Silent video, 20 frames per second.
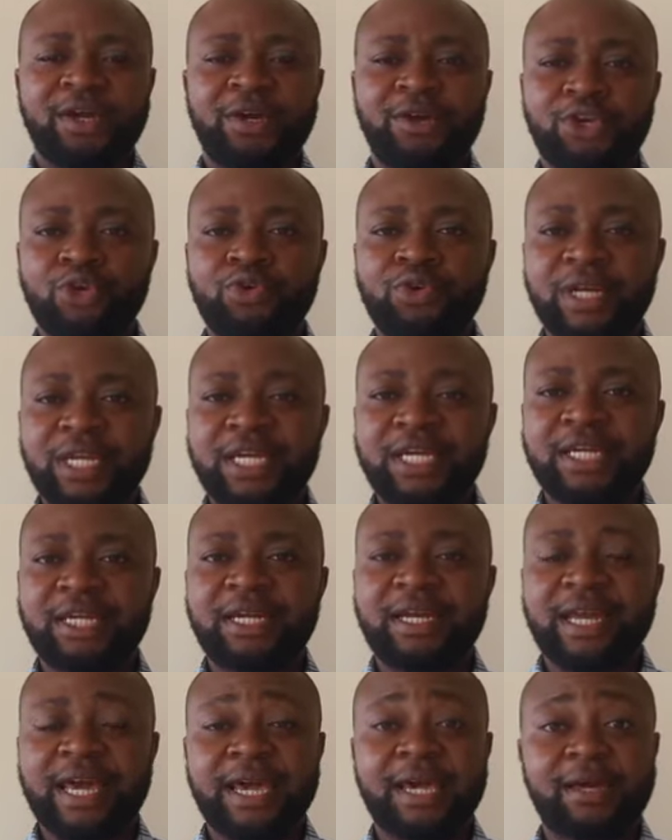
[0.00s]
you need
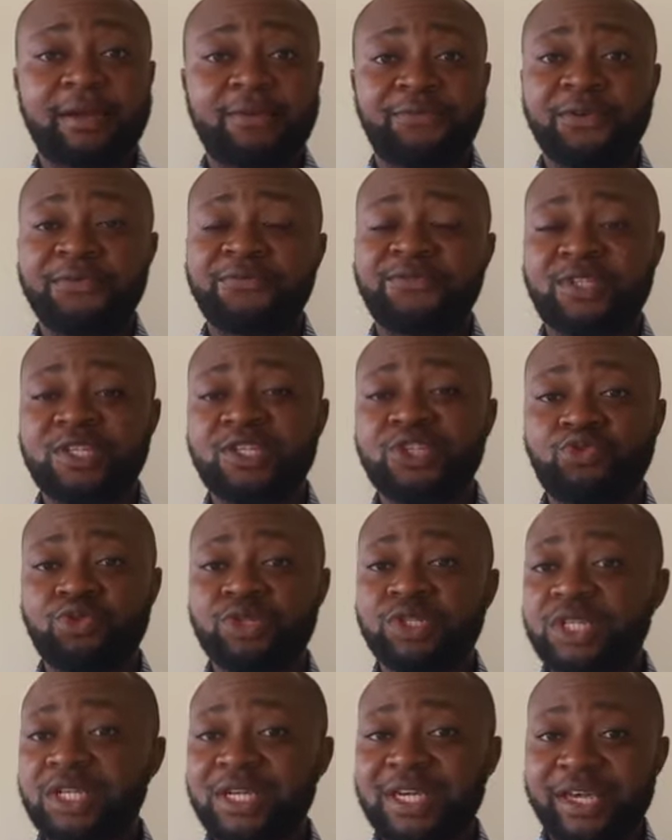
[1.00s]
like 15,
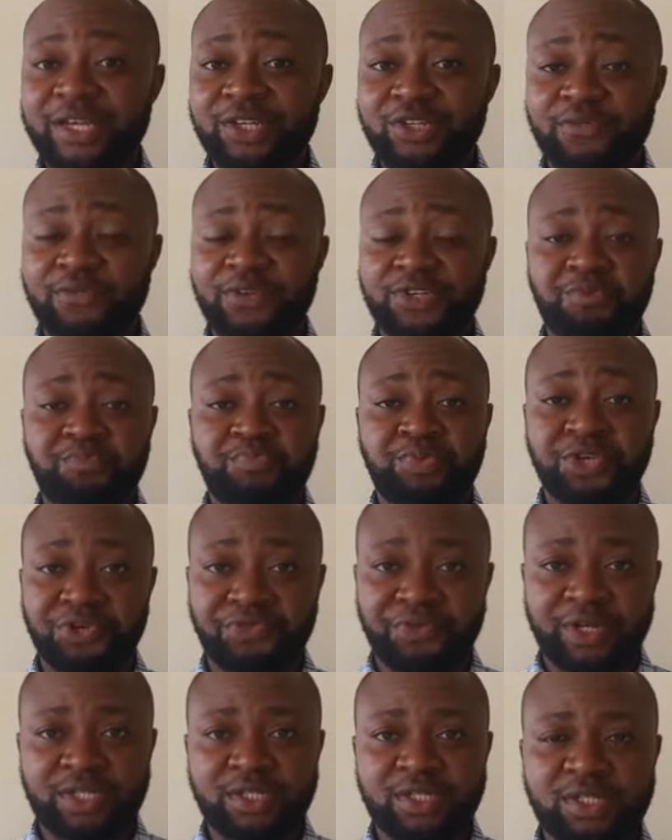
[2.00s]
20 years of
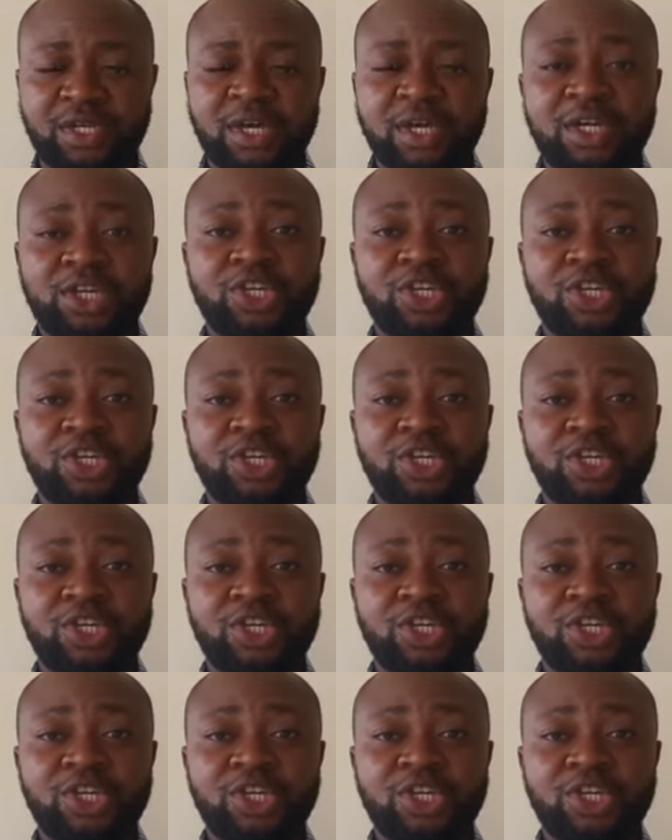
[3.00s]
experience